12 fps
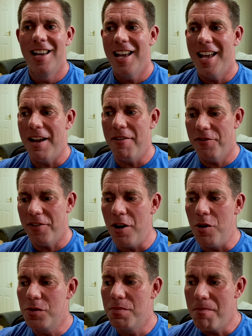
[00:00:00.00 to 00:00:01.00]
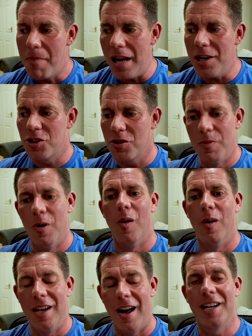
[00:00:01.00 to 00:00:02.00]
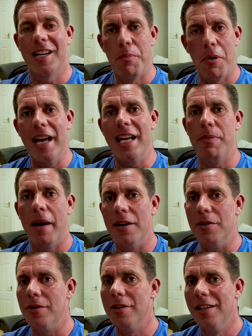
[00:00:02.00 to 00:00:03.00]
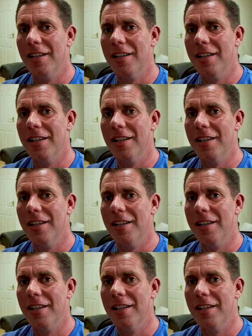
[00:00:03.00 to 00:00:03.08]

It feels much more like a brake pedal